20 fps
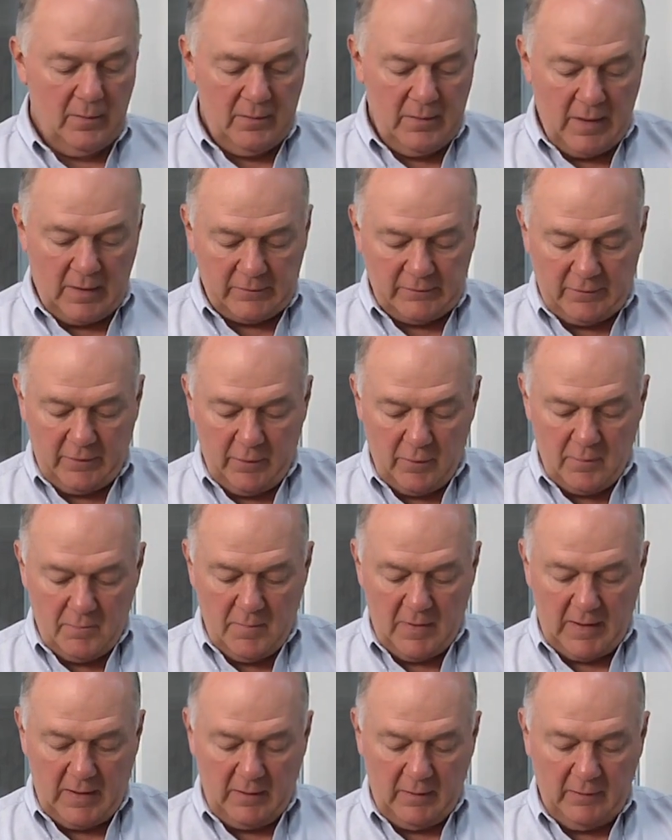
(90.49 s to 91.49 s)
The exterior
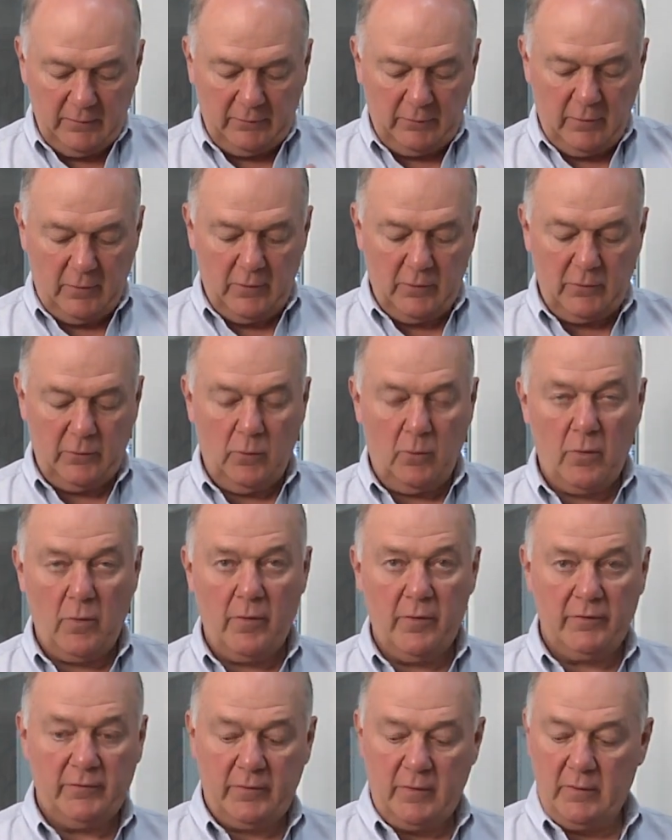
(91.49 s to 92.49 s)
maintenance on the
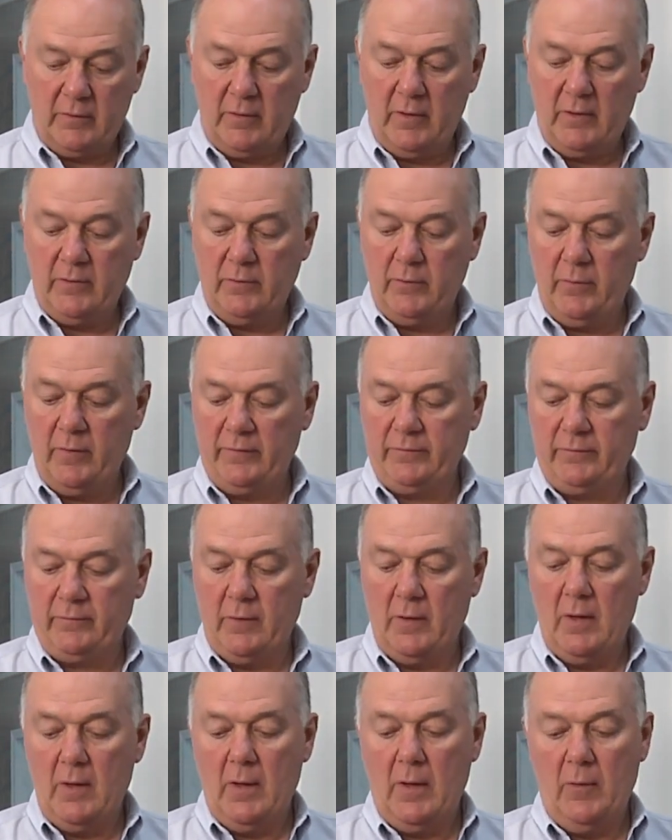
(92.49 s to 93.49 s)
door is
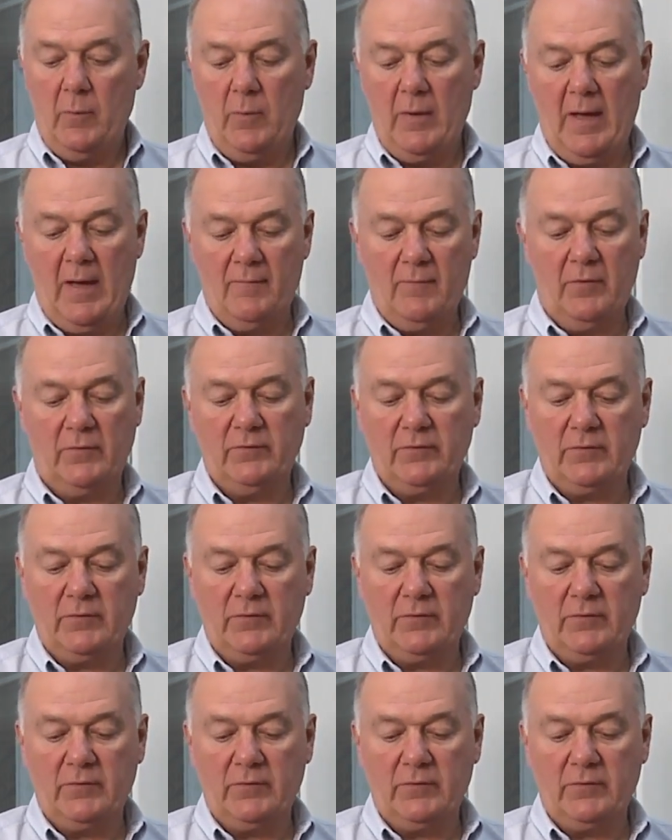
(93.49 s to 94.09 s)
continuous. We have a